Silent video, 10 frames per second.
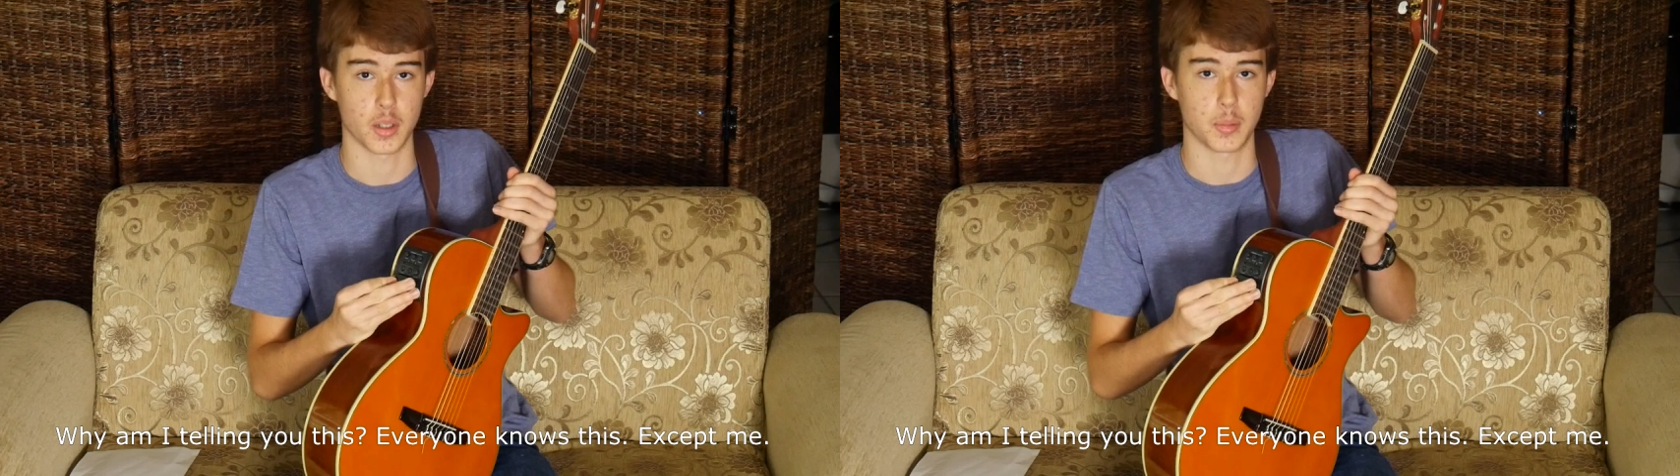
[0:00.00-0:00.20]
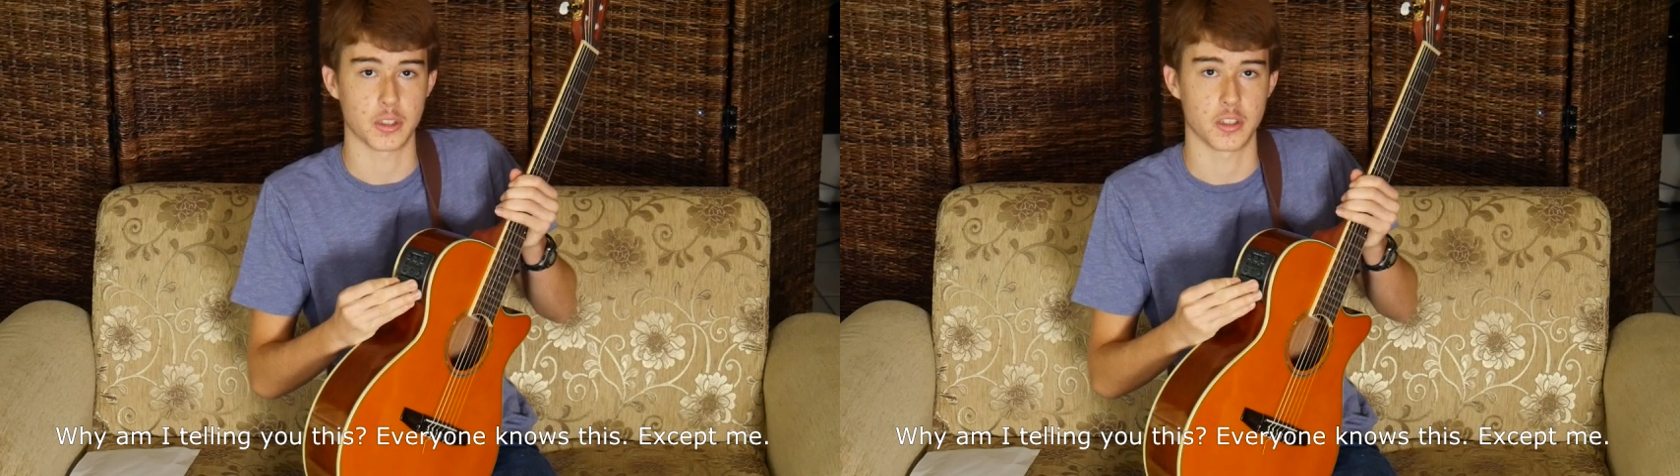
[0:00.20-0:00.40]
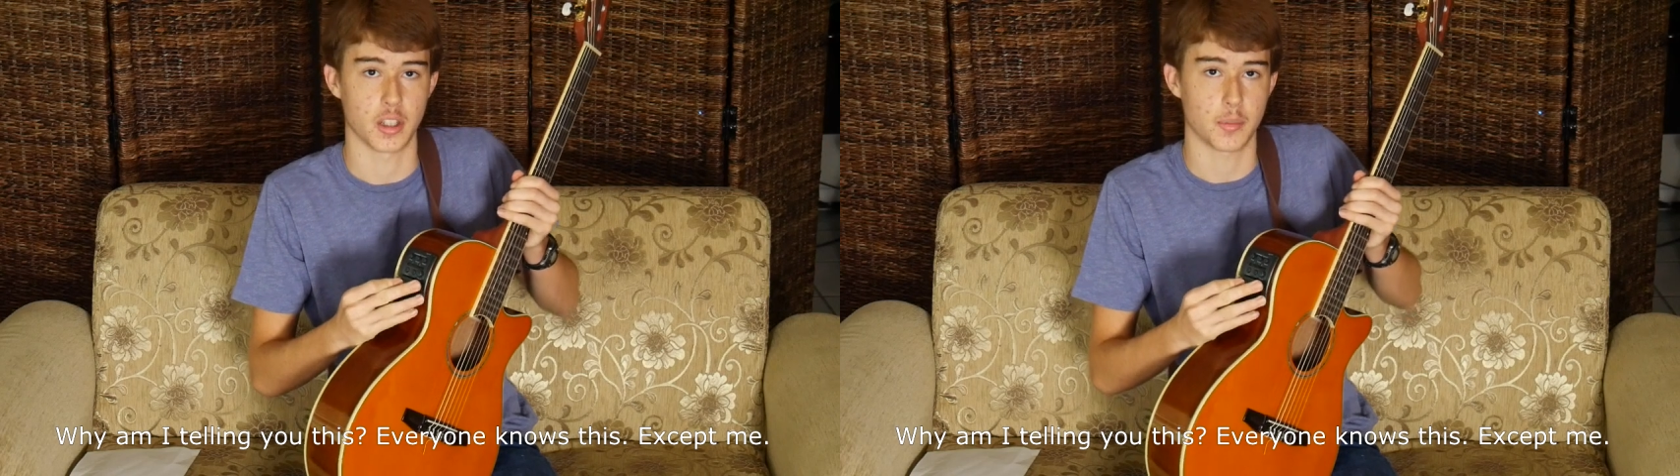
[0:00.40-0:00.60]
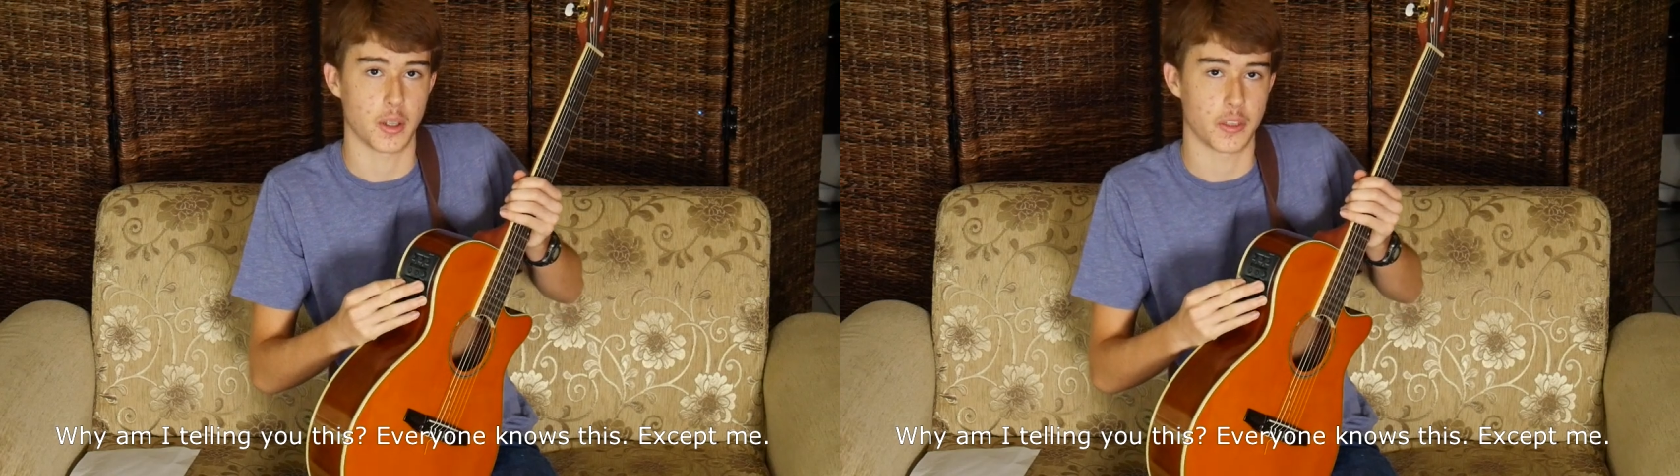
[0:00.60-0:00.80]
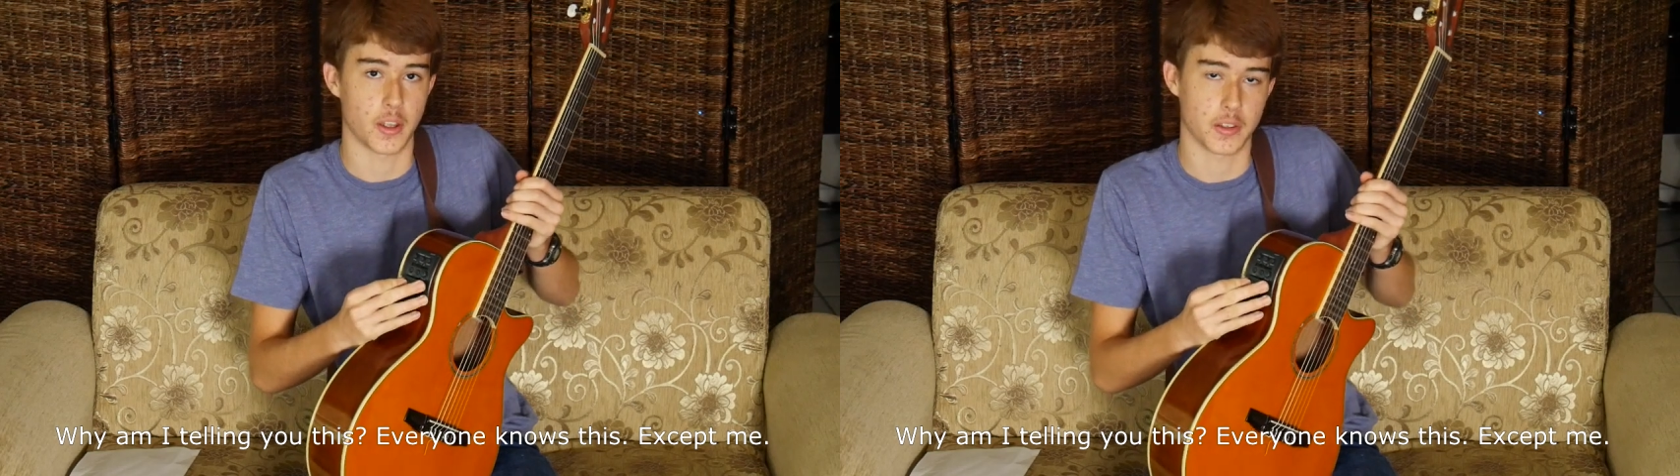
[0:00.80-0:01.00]
I picked it up,
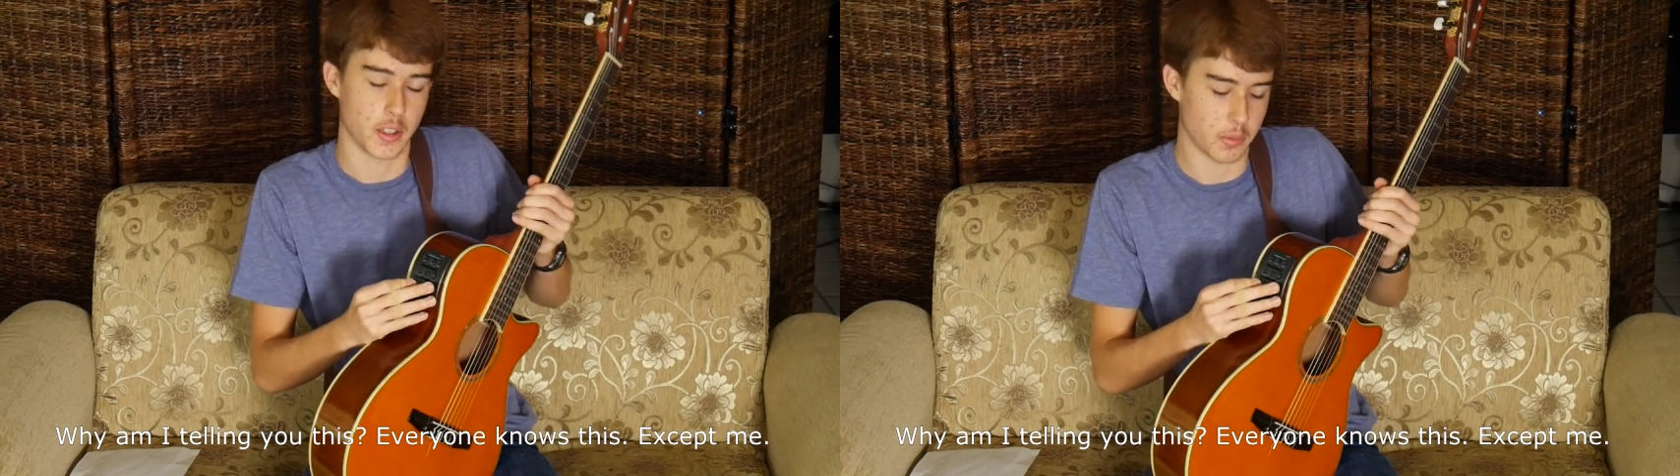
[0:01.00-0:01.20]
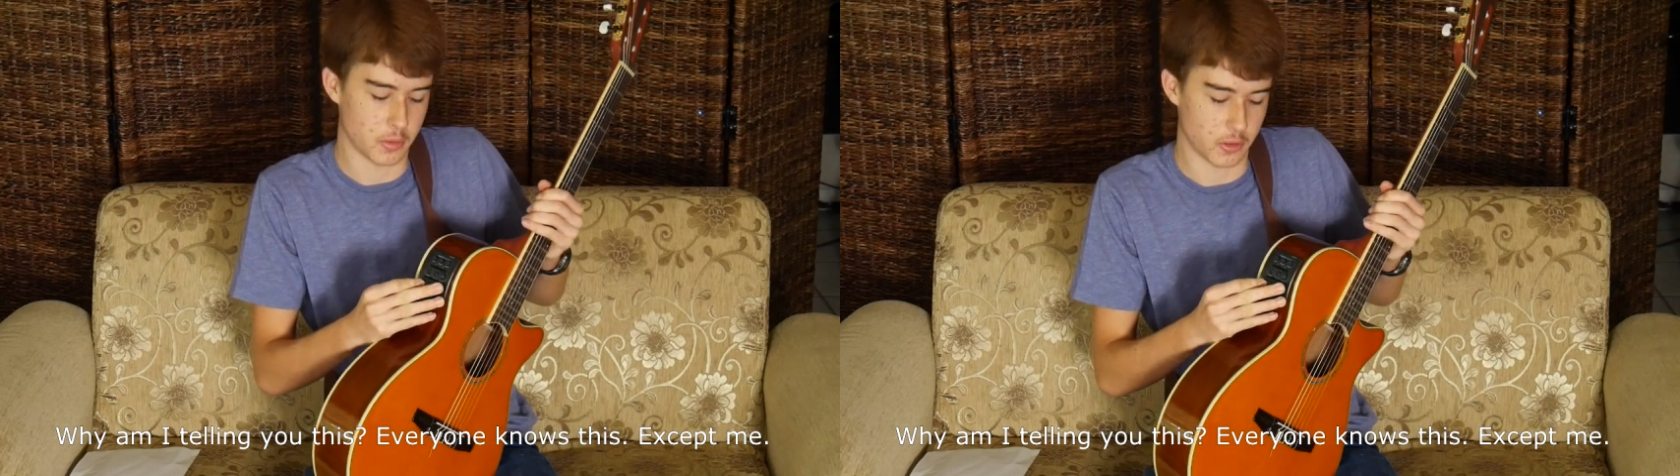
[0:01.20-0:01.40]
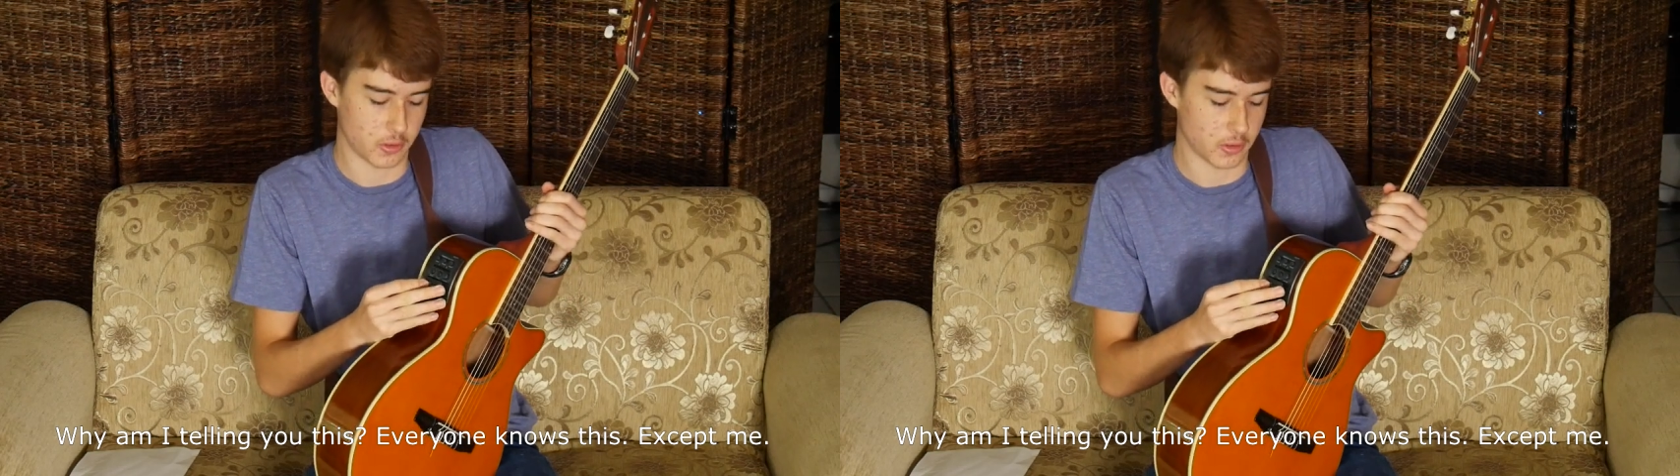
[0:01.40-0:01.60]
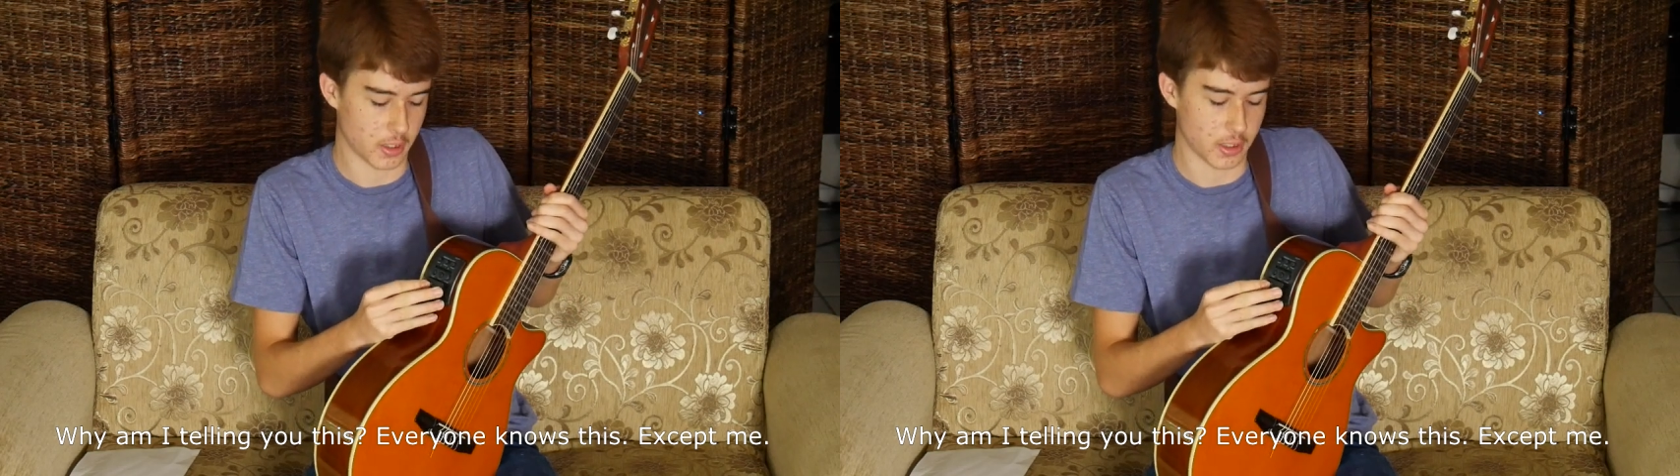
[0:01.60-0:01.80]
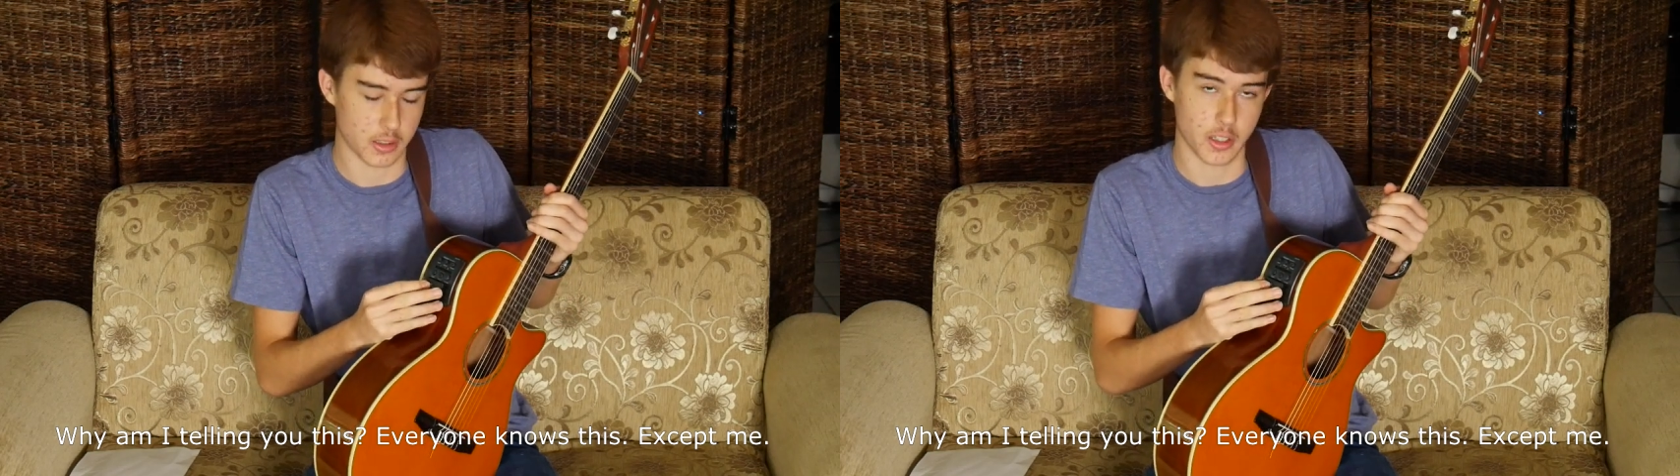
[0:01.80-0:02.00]
I thought that it was like